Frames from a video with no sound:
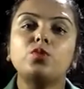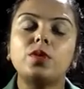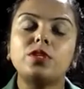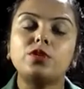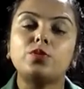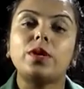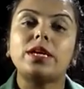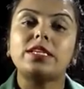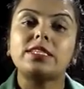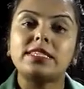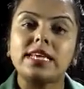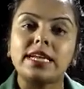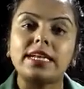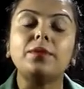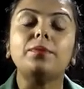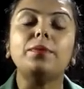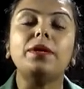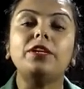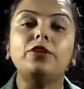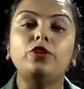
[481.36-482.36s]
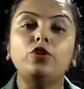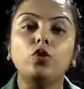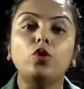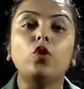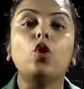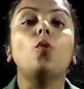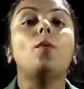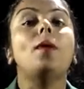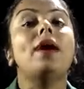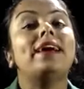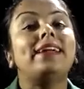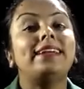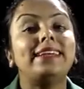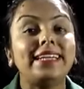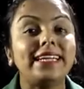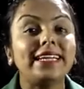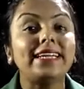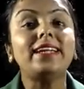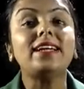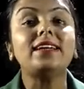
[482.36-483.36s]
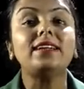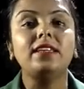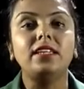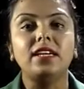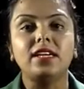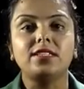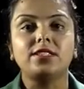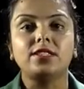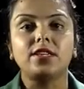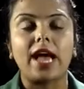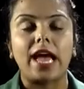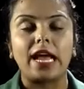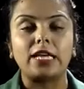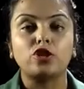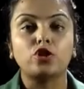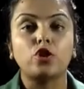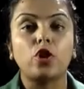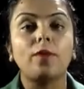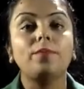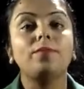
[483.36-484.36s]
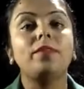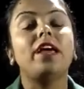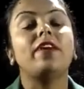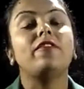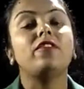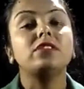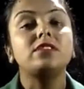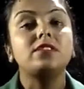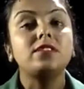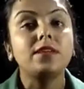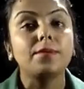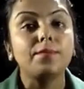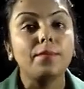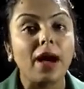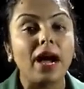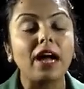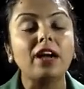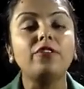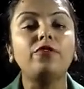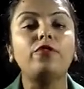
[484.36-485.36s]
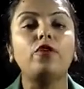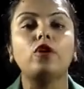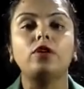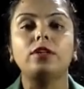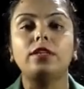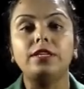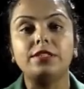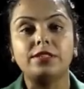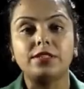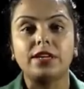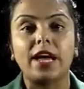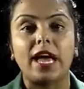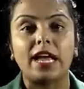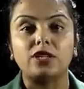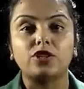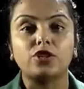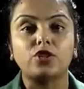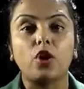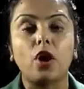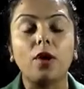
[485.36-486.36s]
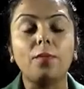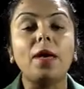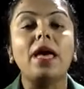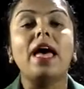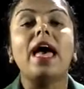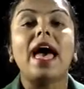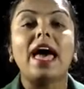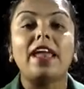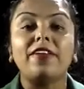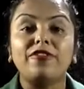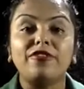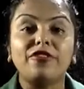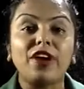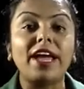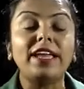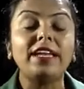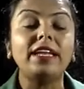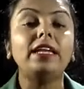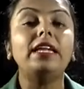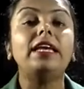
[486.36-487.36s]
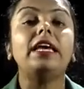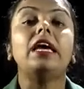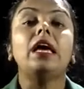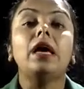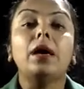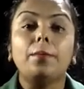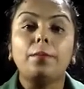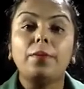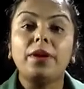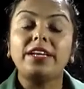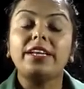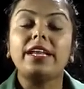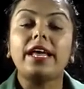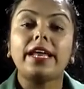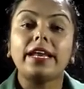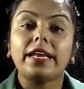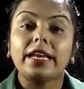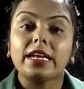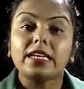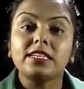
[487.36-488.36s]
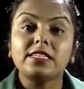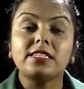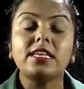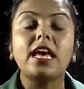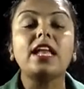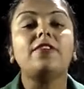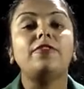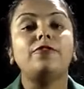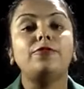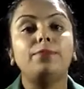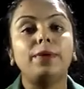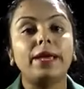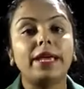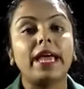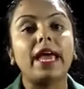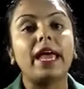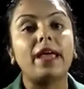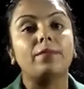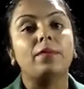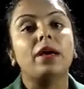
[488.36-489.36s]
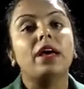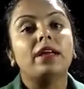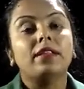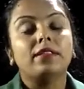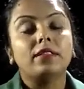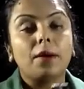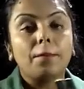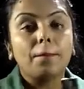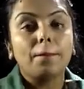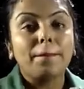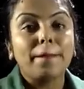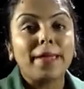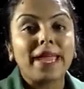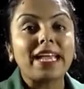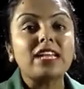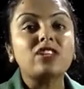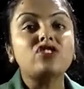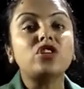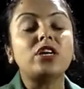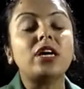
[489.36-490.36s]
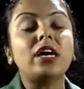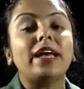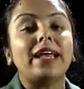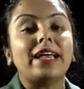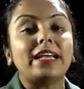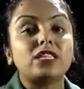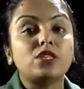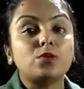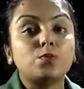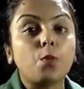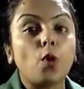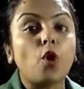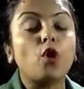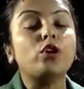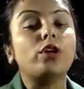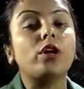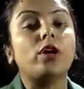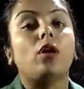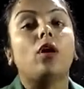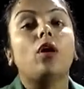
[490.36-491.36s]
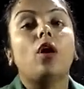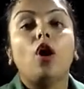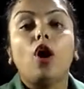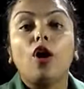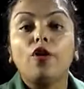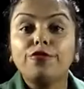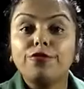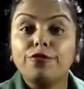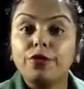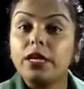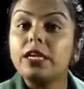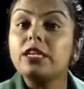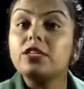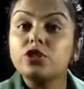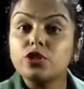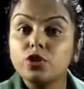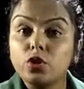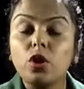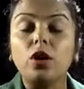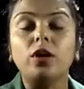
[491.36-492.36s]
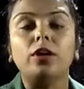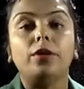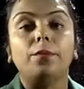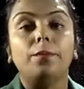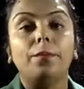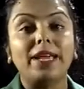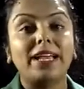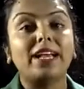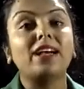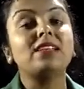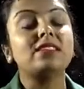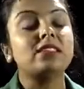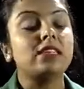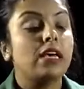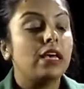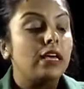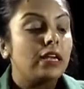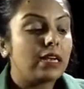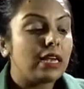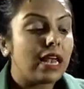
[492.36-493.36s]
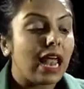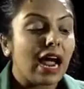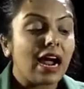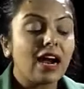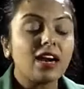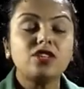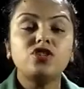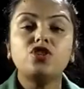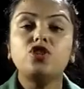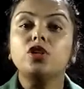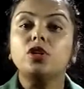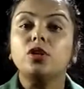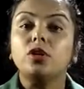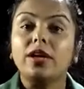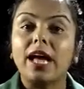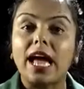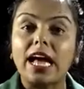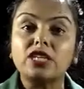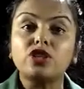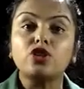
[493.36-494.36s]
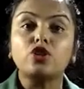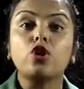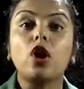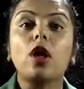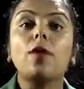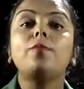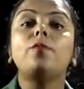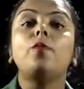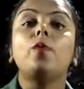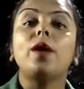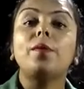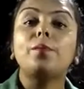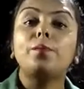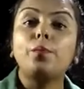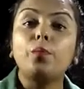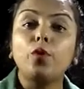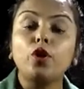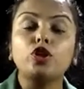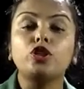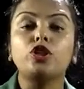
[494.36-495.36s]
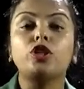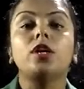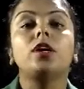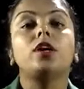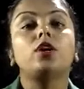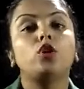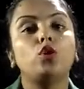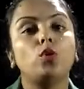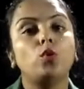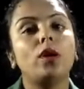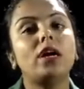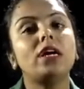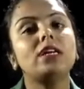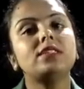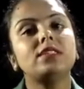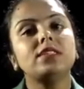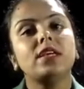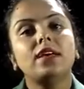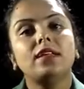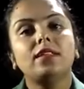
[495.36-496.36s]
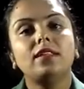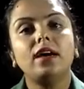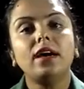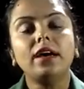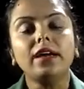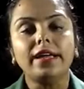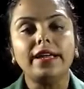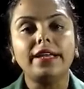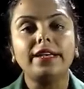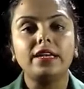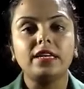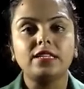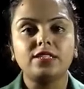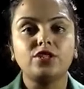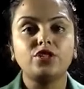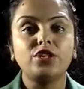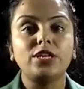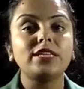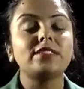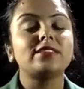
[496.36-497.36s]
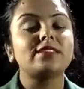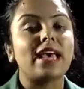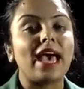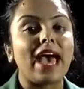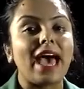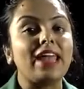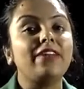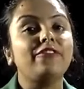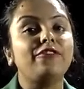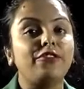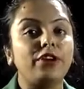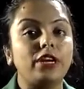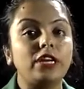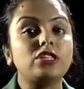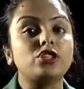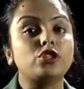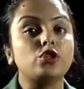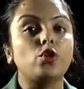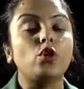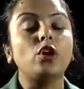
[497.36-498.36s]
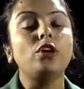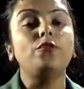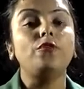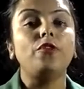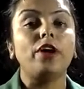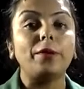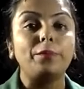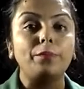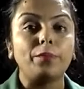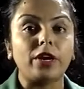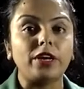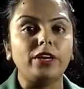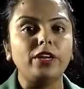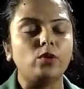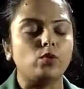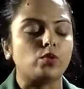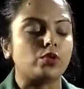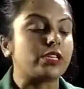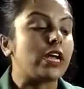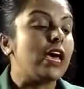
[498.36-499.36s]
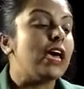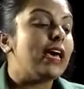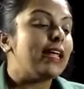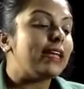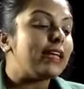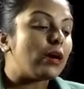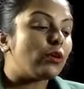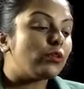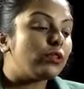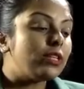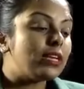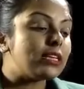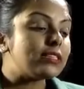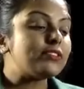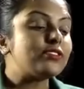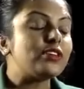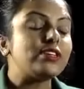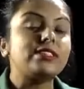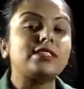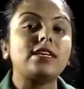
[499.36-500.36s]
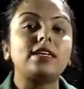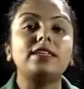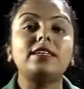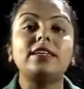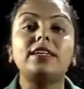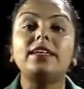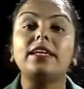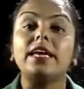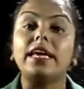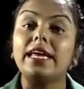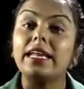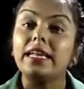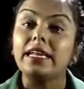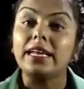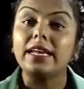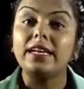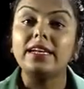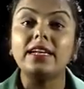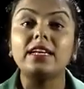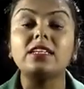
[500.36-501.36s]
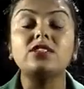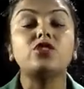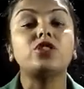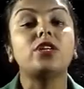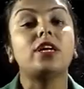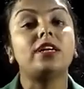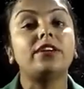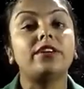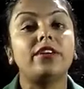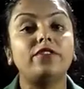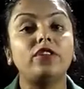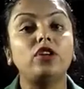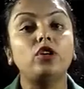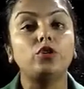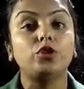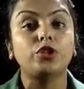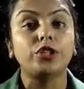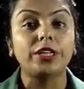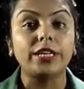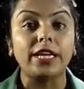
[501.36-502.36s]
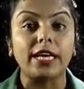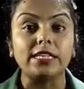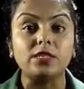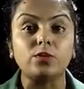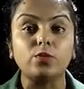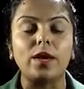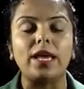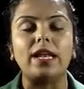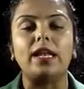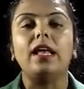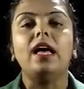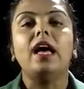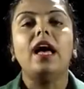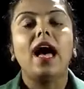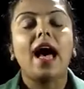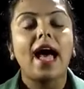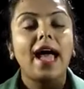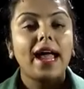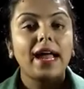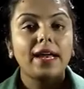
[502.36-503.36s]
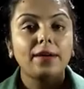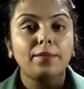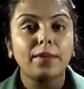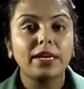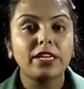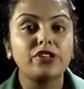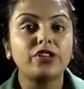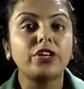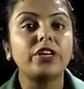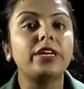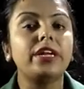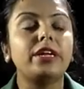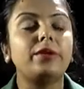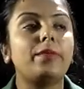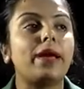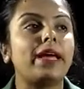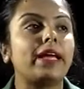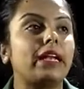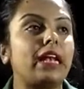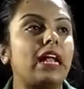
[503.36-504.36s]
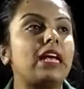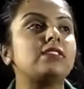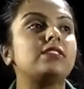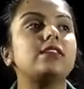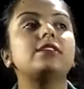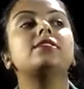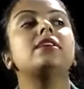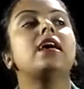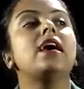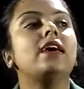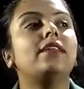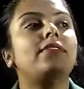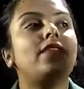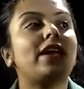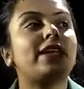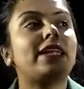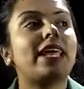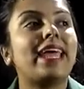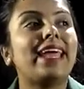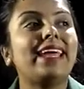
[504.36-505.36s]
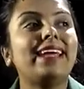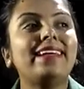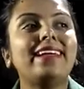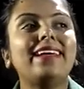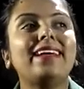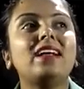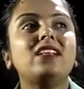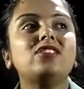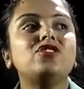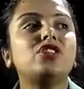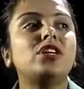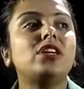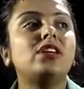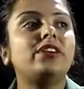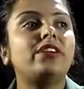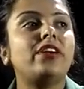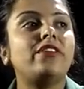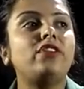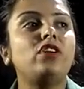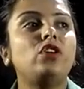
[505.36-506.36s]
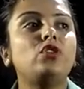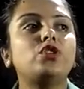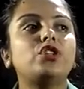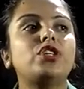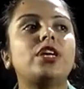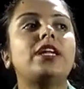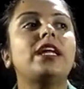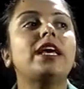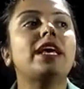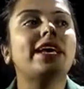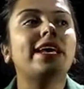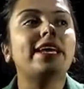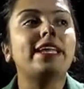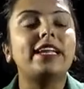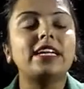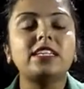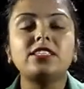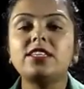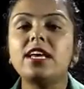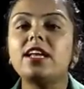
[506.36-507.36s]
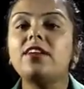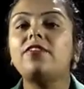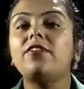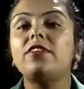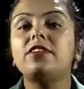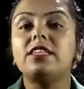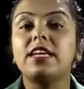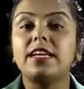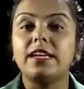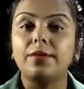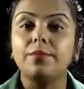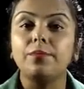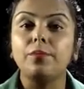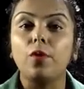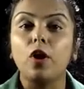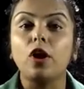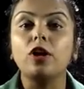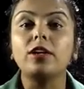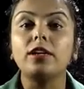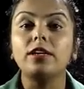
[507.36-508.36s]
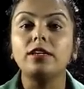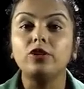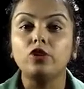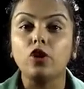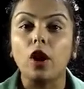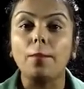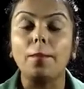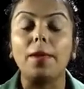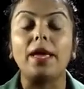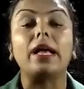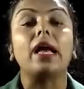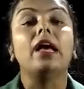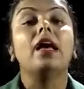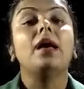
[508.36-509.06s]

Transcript: which were set up in Europe needed these cash crop. There was demand for these cash crop, and finally Britain itself became the major exporter of finished good, because large cash crop were pushed towards the industries and finished good were produced. Now this resulted in industrial revolution as well. I had mentioned in my classes that agricultural revolution in itself is an important topic